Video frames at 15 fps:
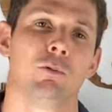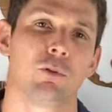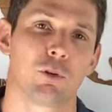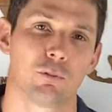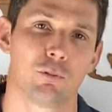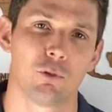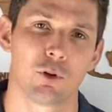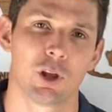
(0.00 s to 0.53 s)

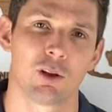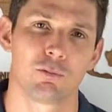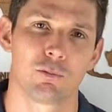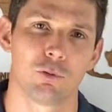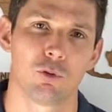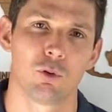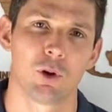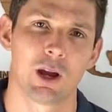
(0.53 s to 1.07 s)
For a
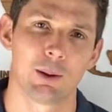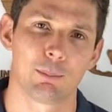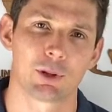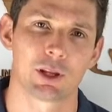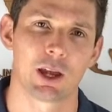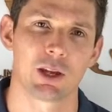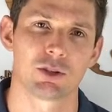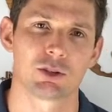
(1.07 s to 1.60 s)
494
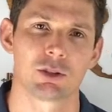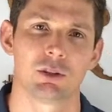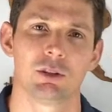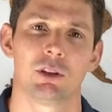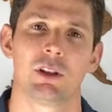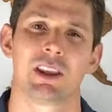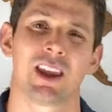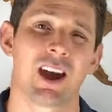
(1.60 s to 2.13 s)

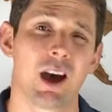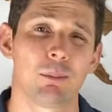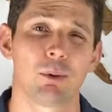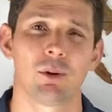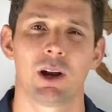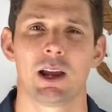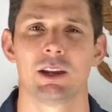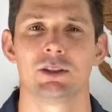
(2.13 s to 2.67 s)
application, the
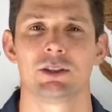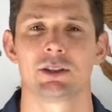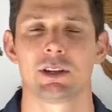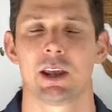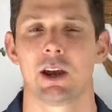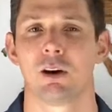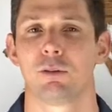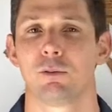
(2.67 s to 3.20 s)
upper age is
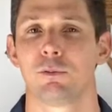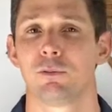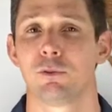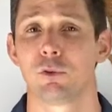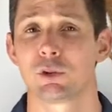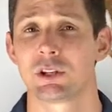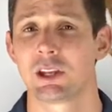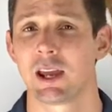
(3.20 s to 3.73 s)
now
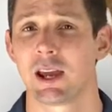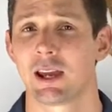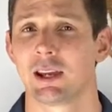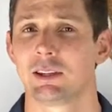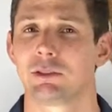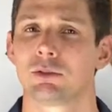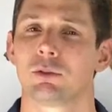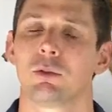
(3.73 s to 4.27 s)

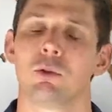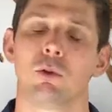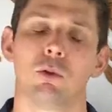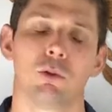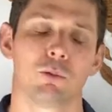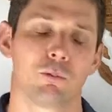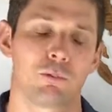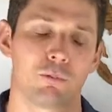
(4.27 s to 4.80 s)
48
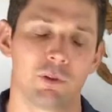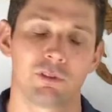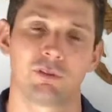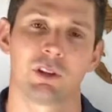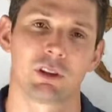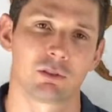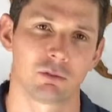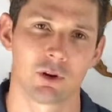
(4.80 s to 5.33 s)
or
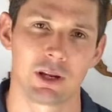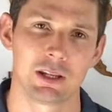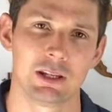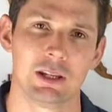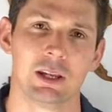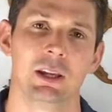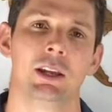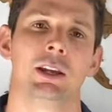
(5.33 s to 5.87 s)

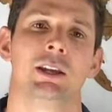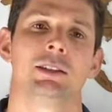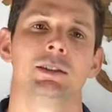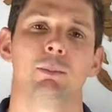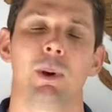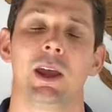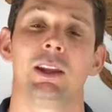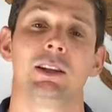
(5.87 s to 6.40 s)
53,
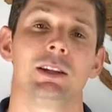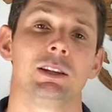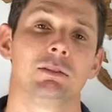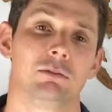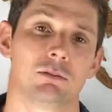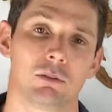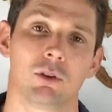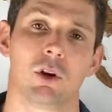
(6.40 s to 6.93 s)

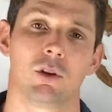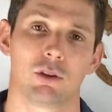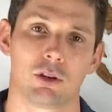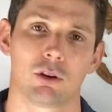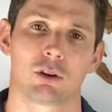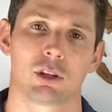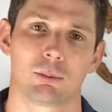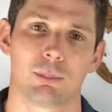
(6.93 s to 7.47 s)
depending on
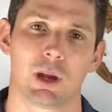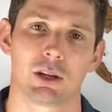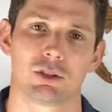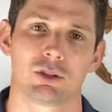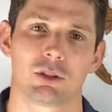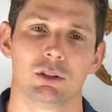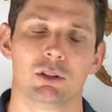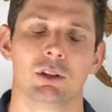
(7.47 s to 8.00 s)
the
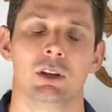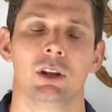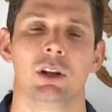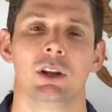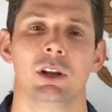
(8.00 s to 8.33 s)
occupation.